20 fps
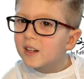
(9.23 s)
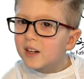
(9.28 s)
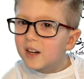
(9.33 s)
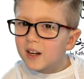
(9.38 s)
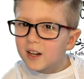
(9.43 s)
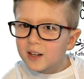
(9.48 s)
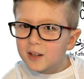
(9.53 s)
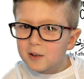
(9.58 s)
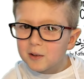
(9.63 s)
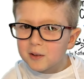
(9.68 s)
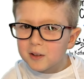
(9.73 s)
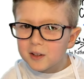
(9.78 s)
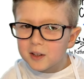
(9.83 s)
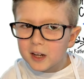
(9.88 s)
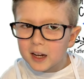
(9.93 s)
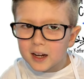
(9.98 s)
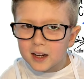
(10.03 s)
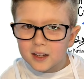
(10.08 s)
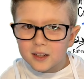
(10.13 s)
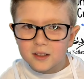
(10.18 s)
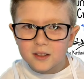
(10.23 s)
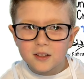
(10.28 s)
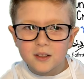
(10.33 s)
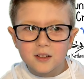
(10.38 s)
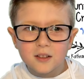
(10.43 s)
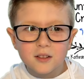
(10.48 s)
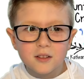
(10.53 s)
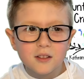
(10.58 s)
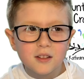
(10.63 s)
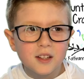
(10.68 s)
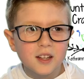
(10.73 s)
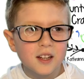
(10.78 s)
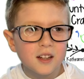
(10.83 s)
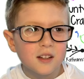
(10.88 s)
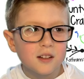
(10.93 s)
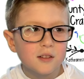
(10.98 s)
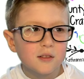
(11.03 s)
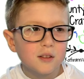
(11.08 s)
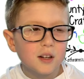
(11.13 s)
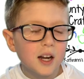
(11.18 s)
Are you excited to do
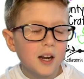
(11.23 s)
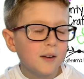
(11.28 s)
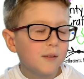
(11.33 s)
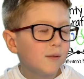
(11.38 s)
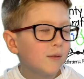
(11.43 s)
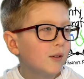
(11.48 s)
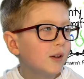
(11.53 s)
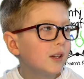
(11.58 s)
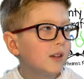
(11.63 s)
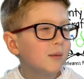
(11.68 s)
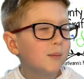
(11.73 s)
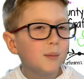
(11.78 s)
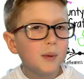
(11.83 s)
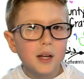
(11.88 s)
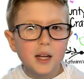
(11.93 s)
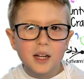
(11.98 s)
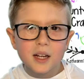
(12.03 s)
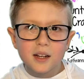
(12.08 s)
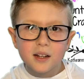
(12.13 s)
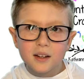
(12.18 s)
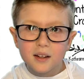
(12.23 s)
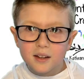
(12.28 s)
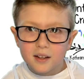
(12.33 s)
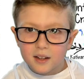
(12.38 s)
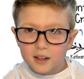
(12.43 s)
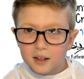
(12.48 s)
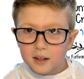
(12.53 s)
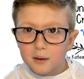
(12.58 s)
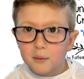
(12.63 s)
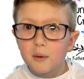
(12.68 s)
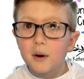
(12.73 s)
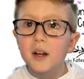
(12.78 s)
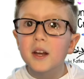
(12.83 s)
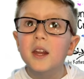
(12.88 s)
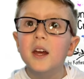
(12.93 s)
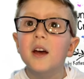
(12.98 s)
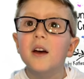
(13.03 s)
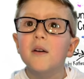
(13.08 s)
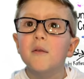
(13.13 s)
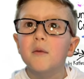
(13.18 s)
this craft with me? What,
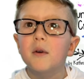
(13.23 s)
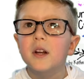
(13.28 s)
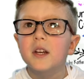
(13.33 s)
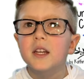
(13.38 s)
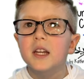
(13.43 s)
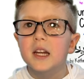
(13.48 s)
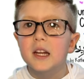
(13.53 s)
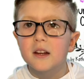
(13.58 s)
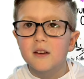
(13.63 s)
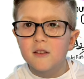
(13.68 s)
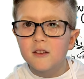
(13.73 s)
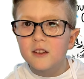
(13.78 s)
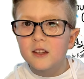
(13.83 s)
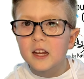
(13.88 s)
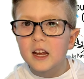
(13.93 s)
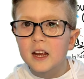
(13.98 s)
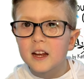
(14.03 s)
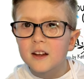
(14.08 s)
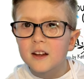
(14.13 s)
uh, what do you say?